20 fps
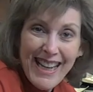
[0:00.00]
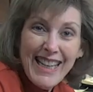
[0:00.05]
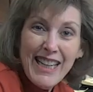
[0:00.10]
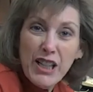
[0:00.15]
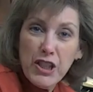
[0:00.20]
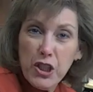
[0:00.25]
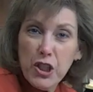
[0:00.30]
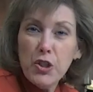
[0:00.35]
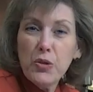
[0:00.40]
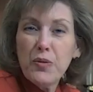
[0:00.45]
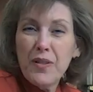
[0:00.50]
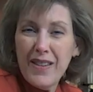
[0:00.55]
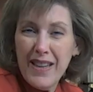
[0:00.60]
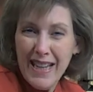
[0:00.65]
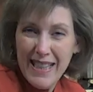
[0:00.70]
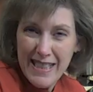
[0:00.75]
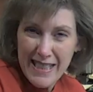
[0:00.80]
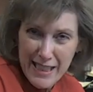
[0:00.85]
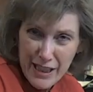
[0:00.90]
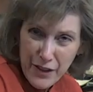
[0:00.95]
any gluten
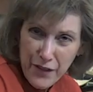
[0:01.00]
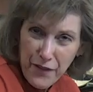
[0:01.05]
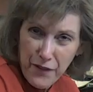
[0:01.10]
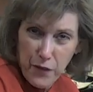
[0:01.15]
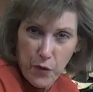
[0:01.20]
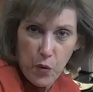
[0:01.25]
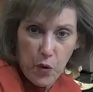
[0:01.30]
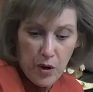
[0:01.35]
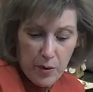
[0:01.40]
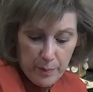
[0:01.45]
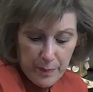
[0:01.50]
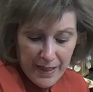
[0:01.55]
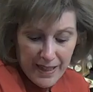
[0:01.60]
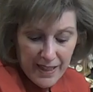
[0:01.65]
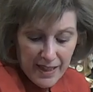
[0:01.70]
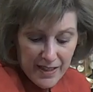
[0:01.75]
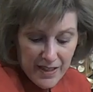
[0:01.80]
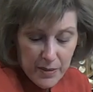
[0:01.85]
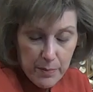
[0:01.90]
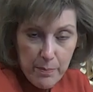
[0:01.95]
that did form
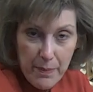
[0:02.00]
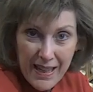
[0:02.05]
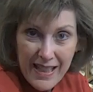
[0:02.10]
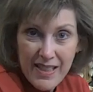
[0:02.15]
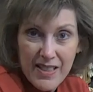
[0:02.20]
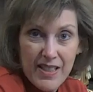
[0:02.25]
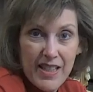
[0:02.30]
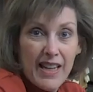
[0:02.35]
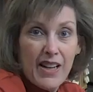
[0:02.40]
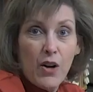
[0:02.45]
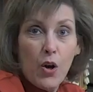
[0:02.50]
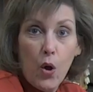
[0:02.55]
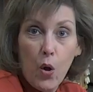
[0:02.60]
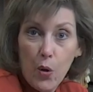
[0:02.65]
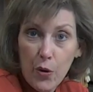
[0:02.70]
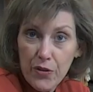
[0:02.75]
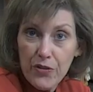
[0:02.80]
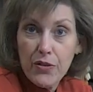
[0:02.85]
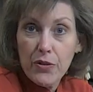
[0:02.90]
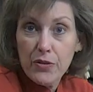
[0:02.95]
because mixing
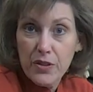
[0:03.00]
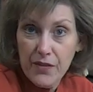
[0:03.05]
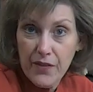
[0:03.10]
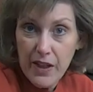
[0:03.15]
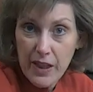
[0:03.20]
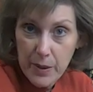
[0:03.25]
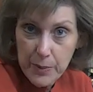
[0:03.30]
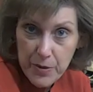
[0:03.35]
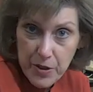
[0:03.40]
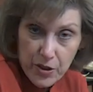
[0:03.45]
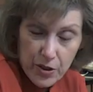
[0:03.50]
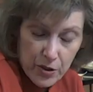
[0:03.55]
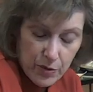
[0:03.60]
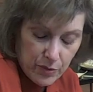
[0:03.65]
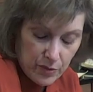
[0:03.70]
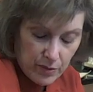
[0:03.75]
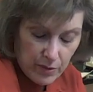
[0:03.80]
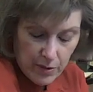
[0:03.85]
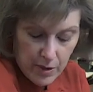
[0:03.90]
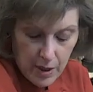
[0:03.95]
also develops
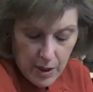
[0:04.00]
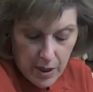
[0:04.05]
gluten.